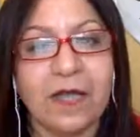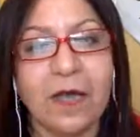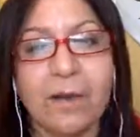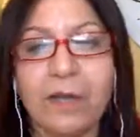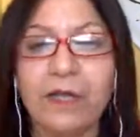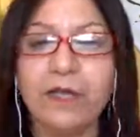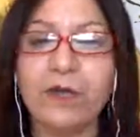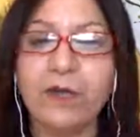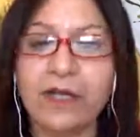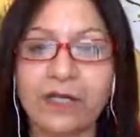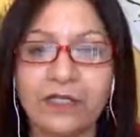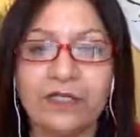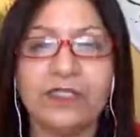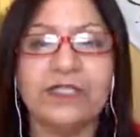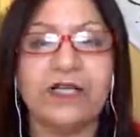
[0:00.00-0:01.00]
But you get
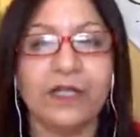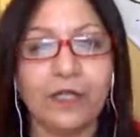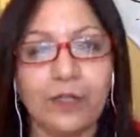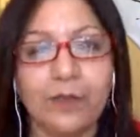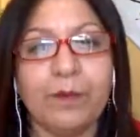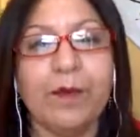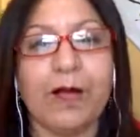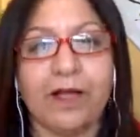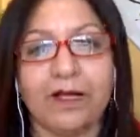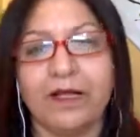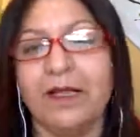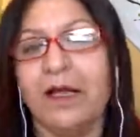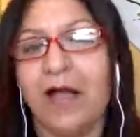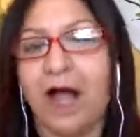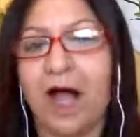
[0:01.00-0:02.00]
to tell your
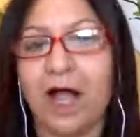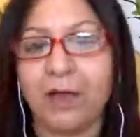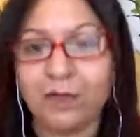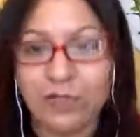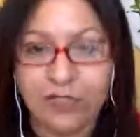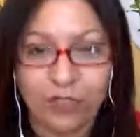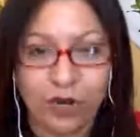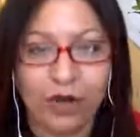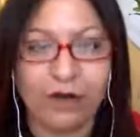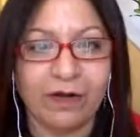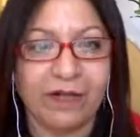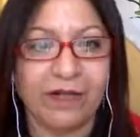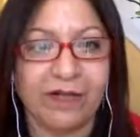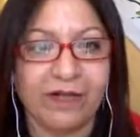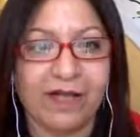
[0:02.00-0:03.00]
body, I'm
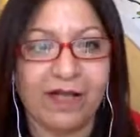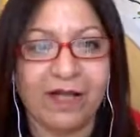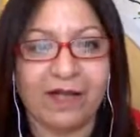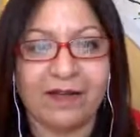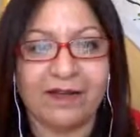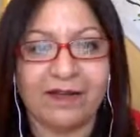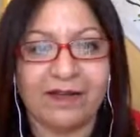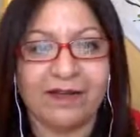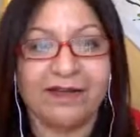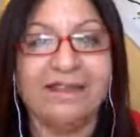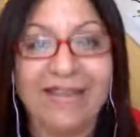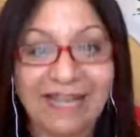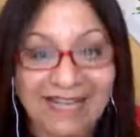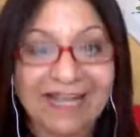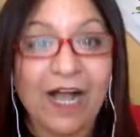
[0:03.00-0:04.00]
sorry that
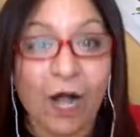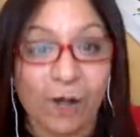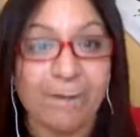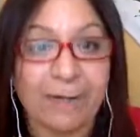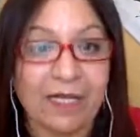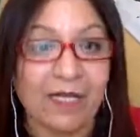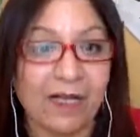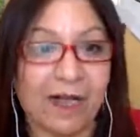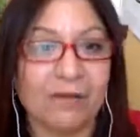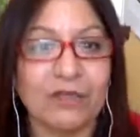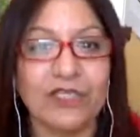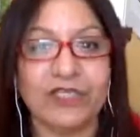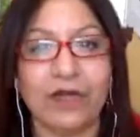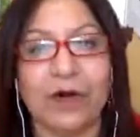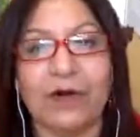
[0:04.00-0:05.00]
they got me. I'm
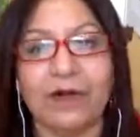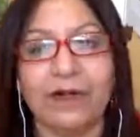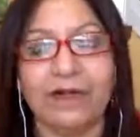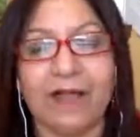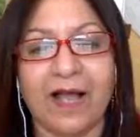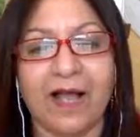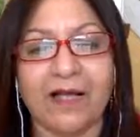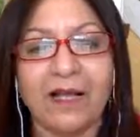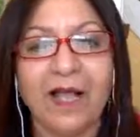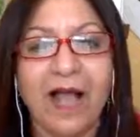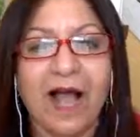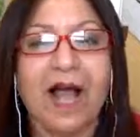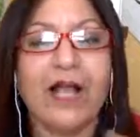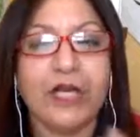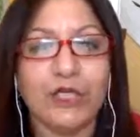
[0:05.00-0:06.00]
sorry that
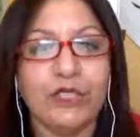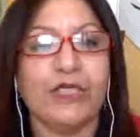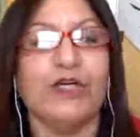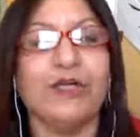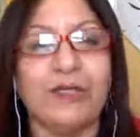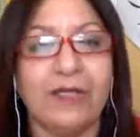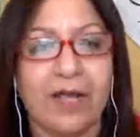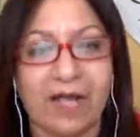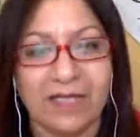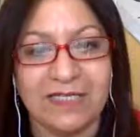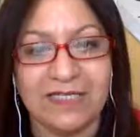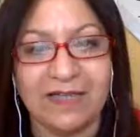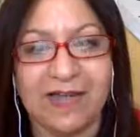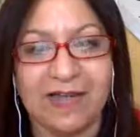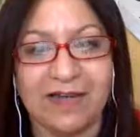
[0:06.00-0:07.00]
I internalized
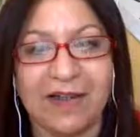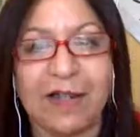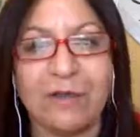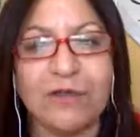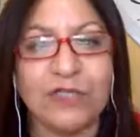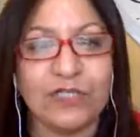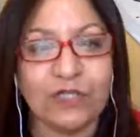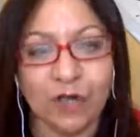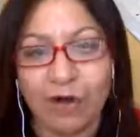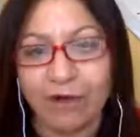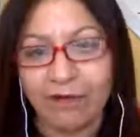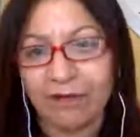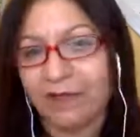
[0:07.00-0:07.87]
that. I'm sorry